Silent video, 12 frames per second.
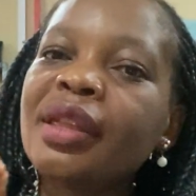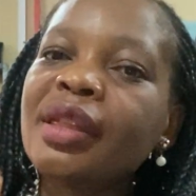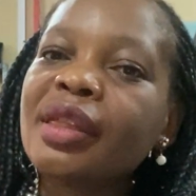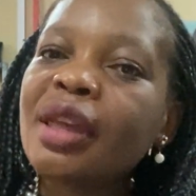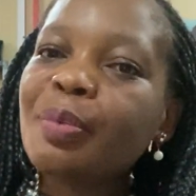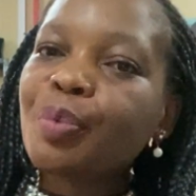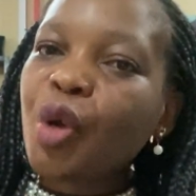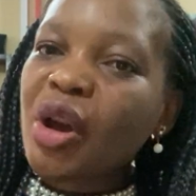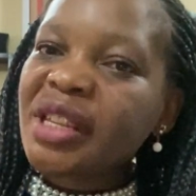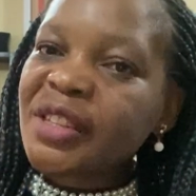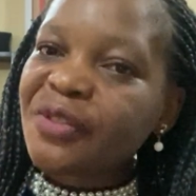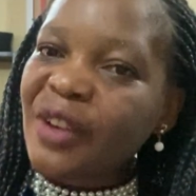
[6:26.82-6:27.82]
the
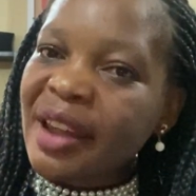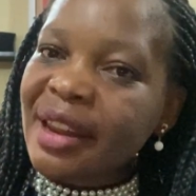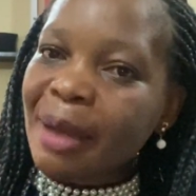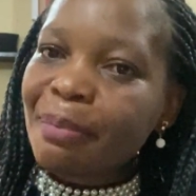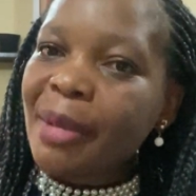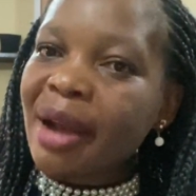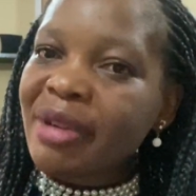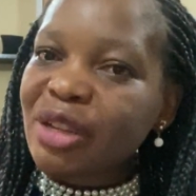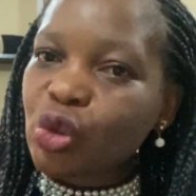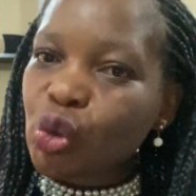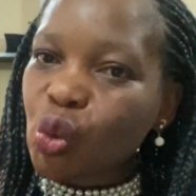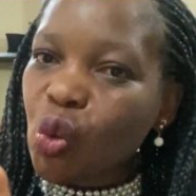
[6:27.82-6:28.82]
boy's father
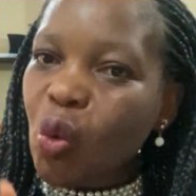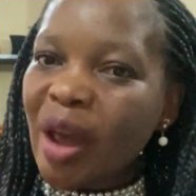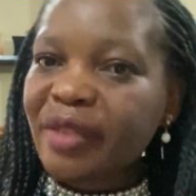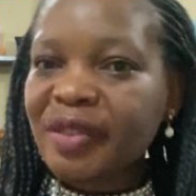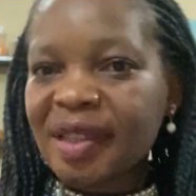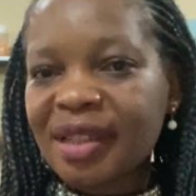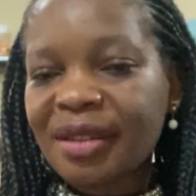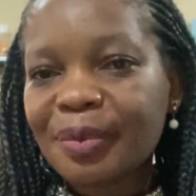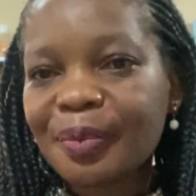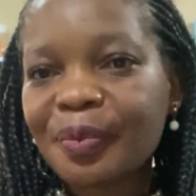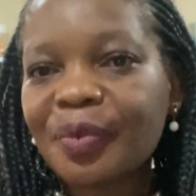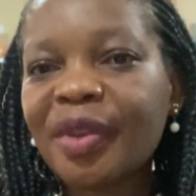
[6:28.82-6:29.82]
married 2 wives.
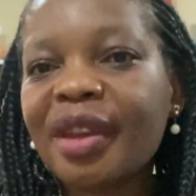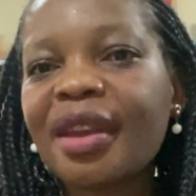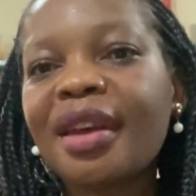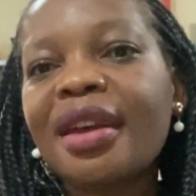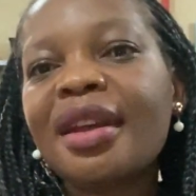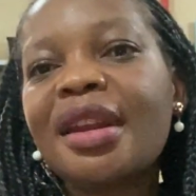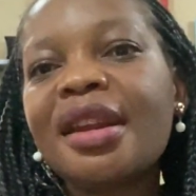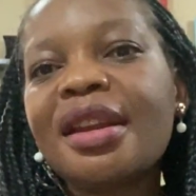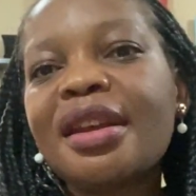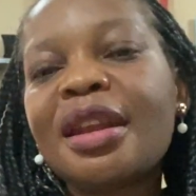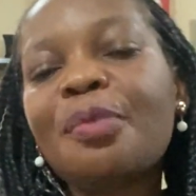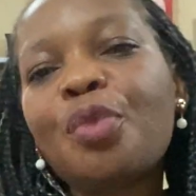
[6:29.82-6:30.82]

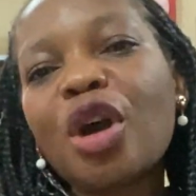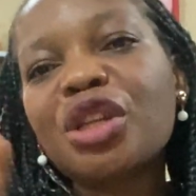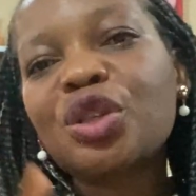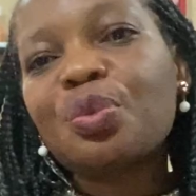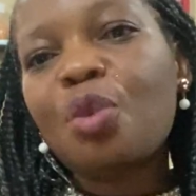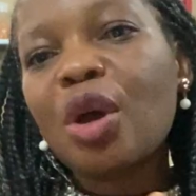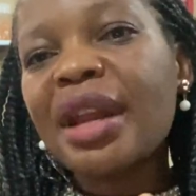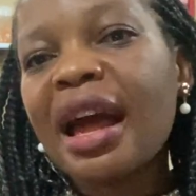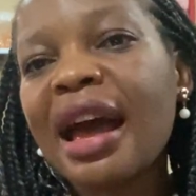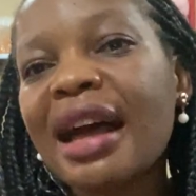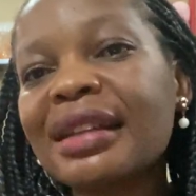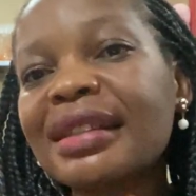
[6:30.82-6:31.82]
The boy's mother
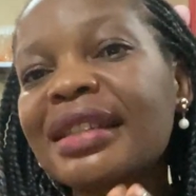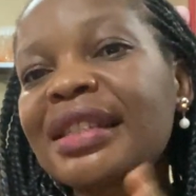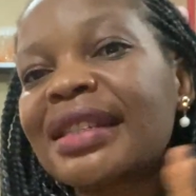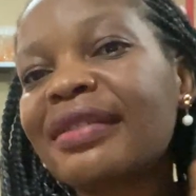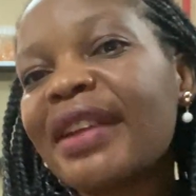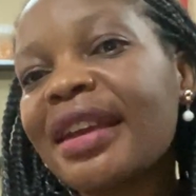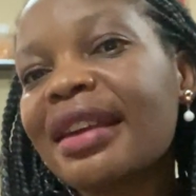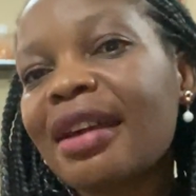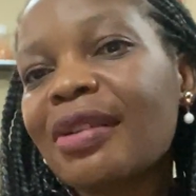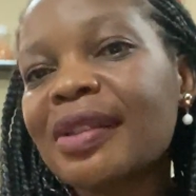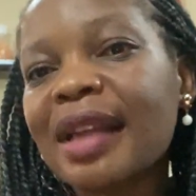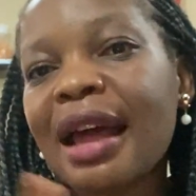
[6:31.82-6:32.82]
had 3
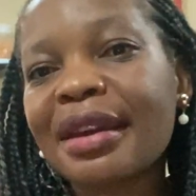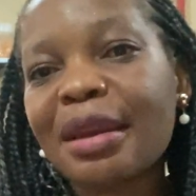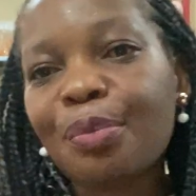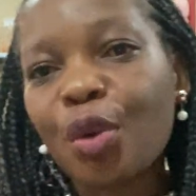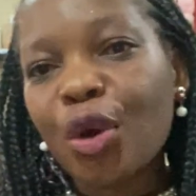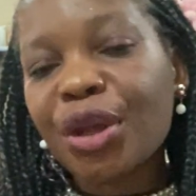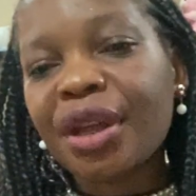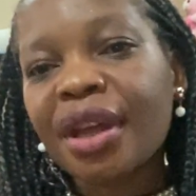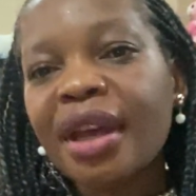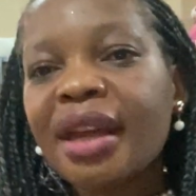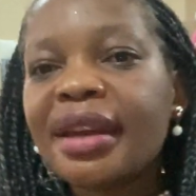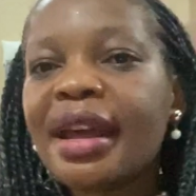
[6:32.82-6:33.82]
girls and the boy.
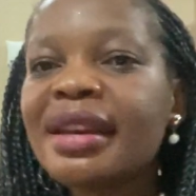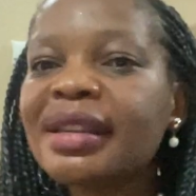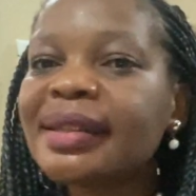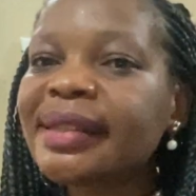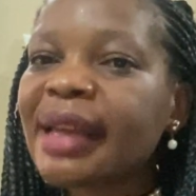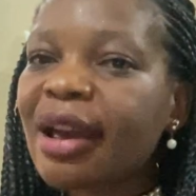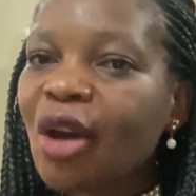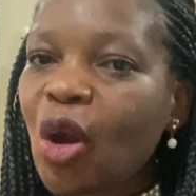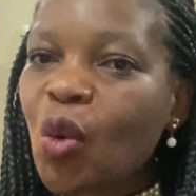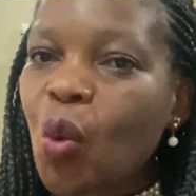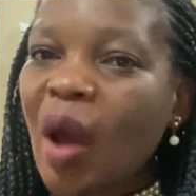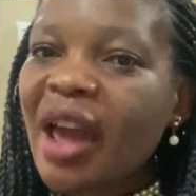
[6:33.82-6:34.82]
Then the
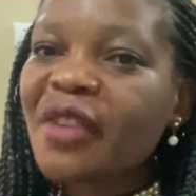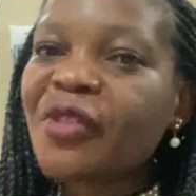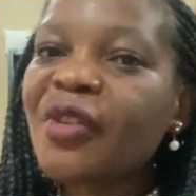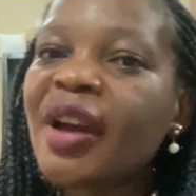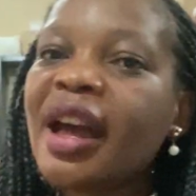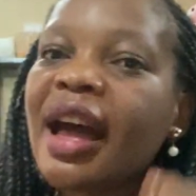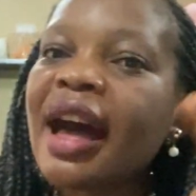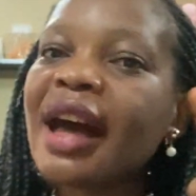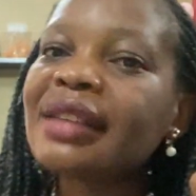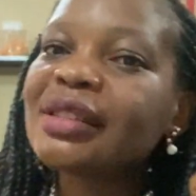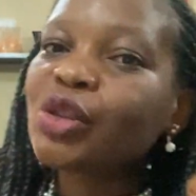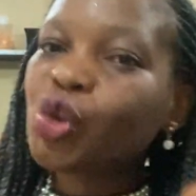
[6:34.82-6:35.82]
second wife
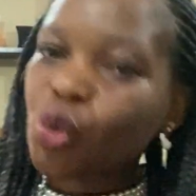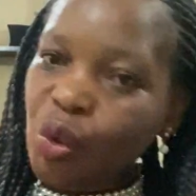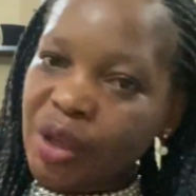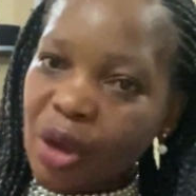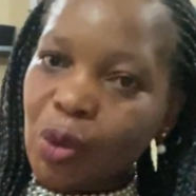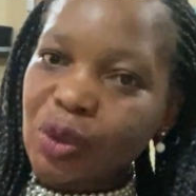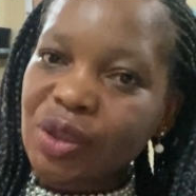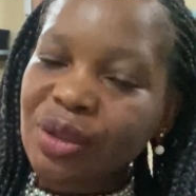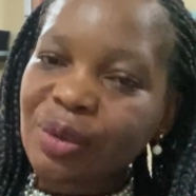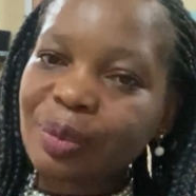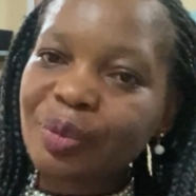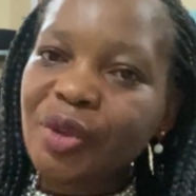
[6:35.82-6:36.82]
has 2
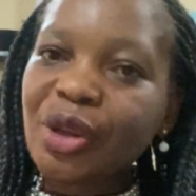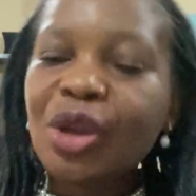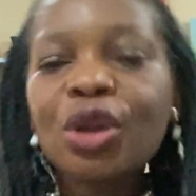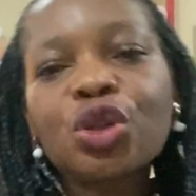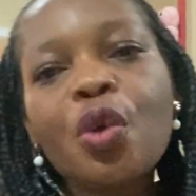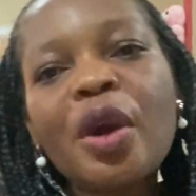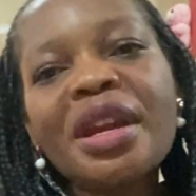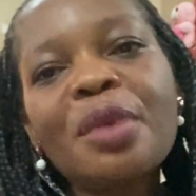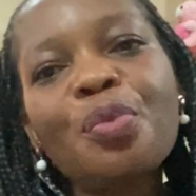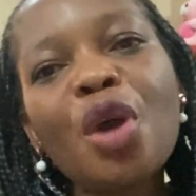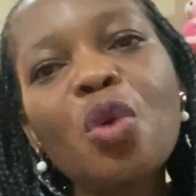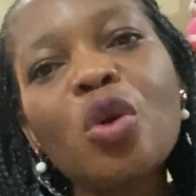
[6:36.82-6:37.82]
girls. So when the
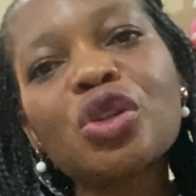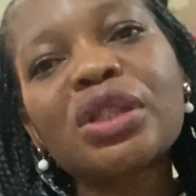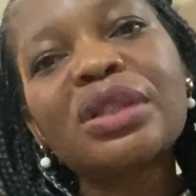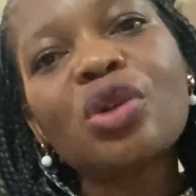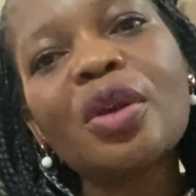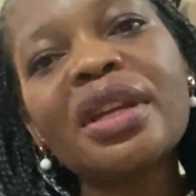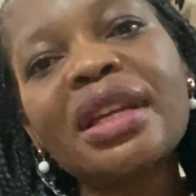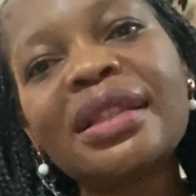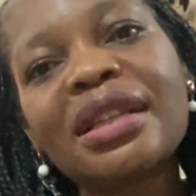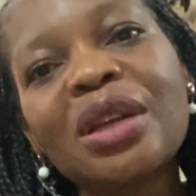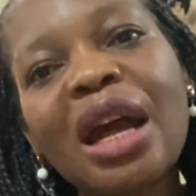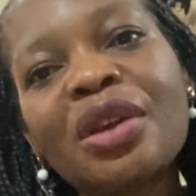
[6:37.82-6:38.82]
boy was done
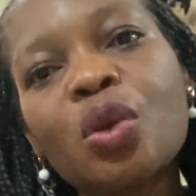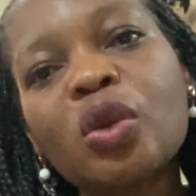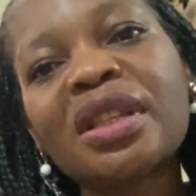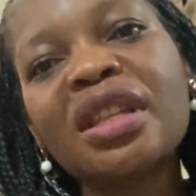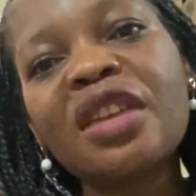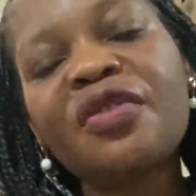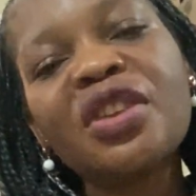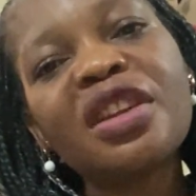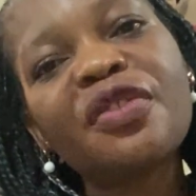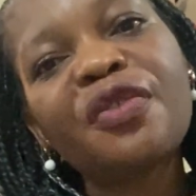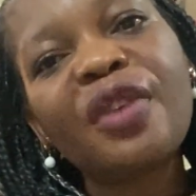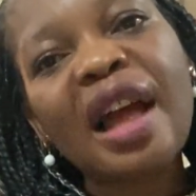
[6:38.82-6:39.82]
eating and he was leaving the
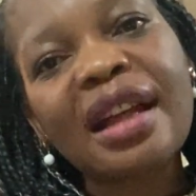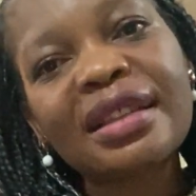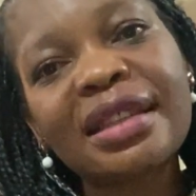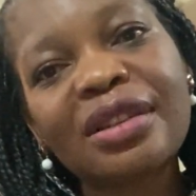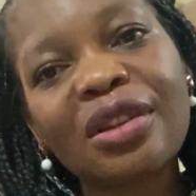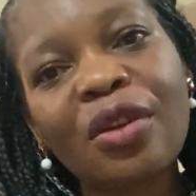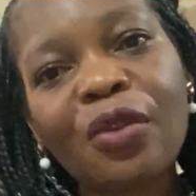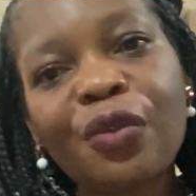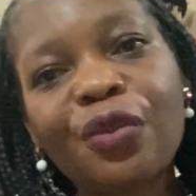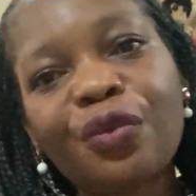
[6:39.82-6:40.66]
flat of